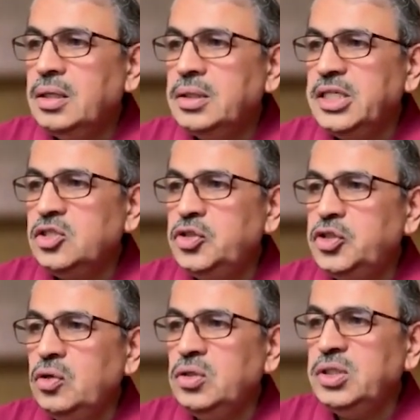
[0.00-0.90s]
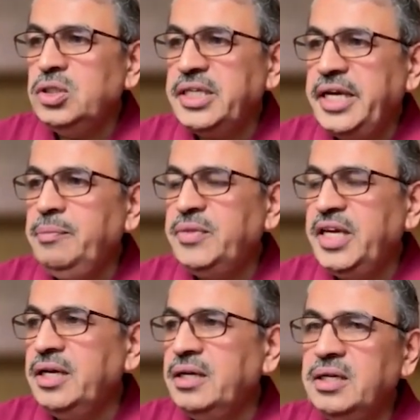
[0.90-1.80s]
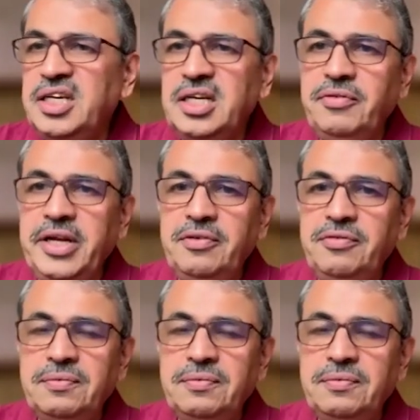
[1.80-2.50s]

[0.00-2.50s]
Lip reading: Just to show the same thing in a very